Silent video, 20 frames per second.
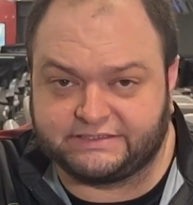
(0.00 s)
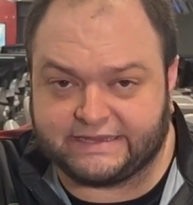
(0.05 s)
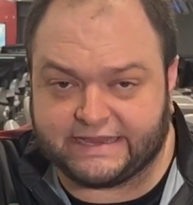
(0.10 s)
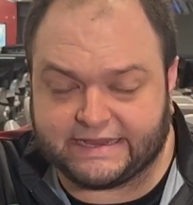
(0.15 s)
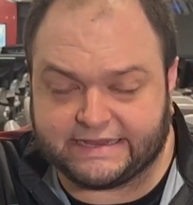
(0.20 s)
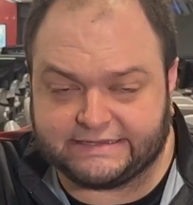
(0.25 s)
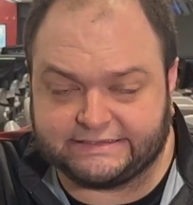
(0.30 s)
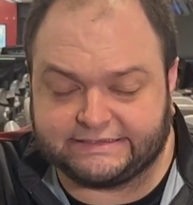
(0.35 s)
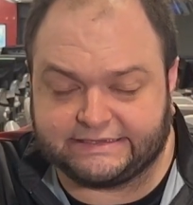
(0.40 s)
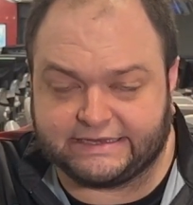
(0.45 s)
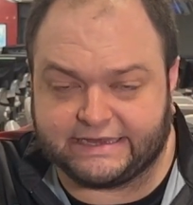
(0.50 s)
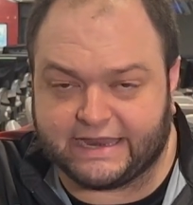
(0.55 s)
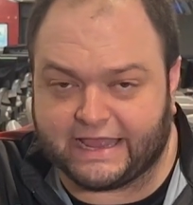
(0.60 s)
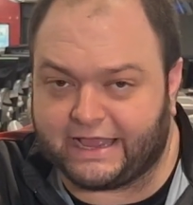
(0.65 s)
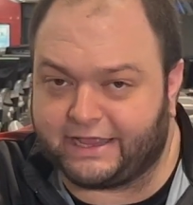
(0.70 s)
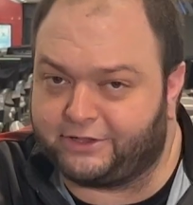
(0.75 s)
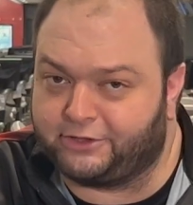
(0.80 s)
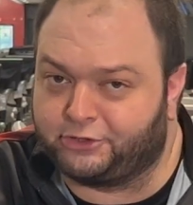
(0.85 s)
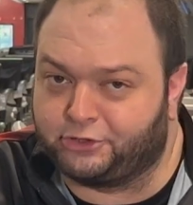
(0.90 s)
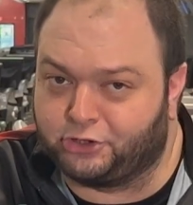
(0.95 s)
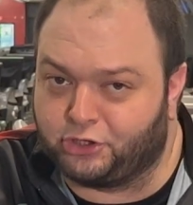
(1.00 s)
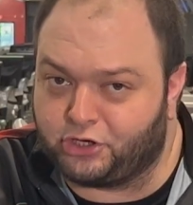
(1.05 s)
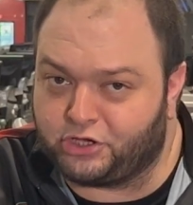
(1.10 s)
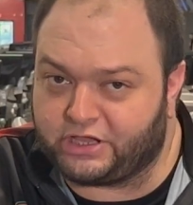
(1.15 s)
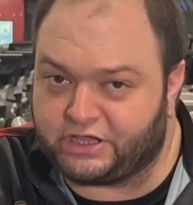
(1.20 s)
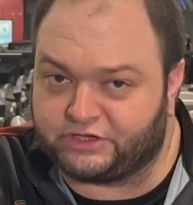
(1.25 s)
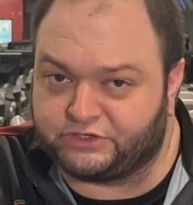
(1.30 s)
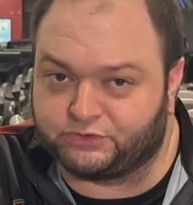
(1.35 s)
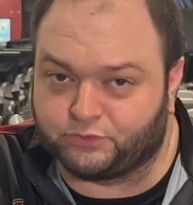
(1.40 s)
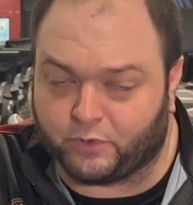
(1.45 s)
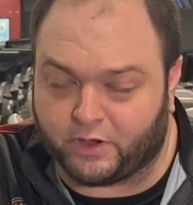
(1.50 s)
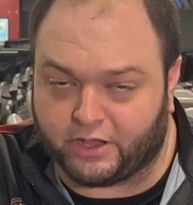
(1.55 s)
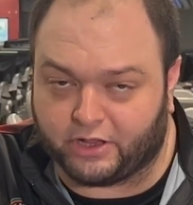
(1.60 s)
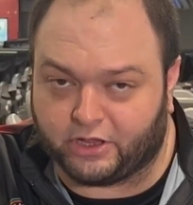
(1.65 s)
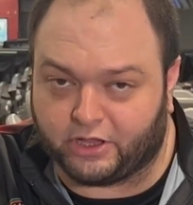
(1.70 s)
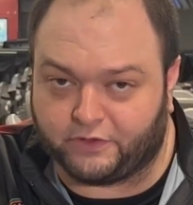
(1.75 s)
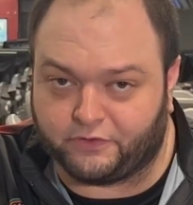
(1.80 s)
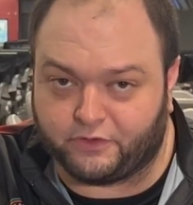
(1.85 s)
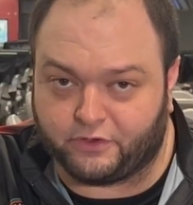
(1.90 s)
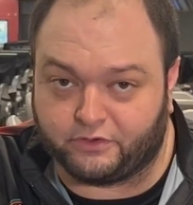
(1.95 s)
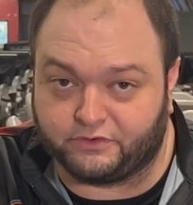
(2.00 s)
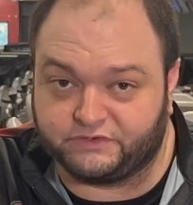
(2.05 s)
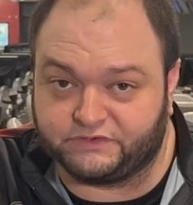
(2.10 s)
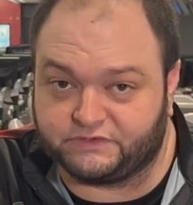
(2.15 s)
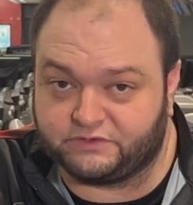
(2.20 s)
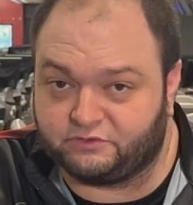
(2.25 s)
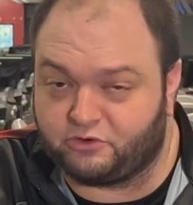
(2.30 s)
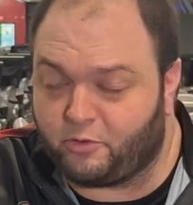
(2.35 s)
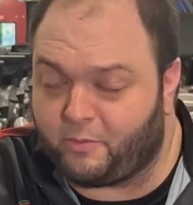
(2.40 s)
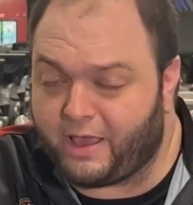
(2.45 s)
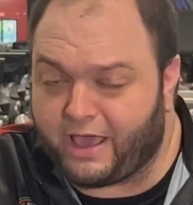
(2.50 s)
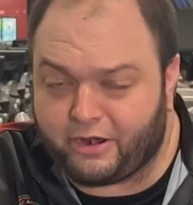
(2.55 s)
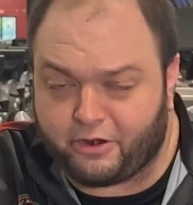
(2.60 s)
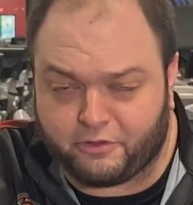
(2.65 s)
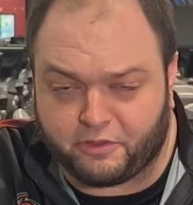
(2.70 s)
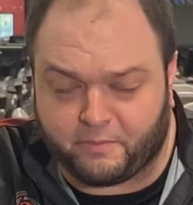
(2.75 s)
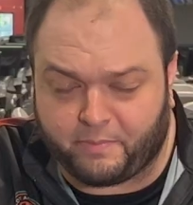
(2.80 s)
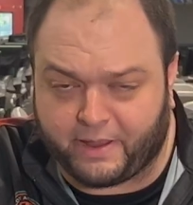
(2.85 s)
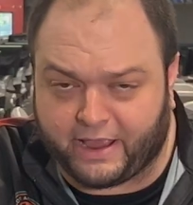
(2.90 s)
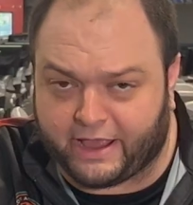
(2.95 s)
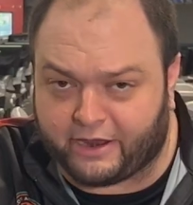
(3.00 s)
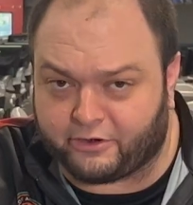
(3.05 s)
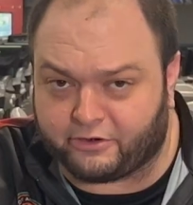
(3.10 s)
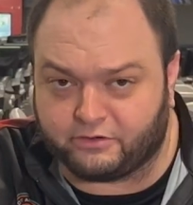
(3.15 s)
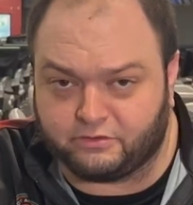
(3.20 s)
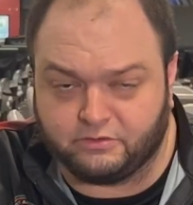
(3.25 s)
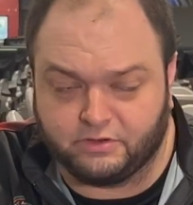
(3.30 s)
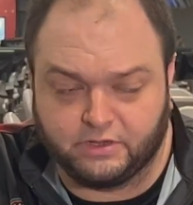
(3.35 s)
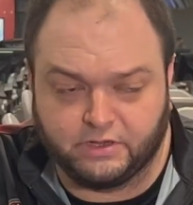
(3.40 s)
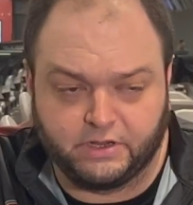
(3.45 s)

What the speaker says: tend to not look as well on those, no matter the pattern,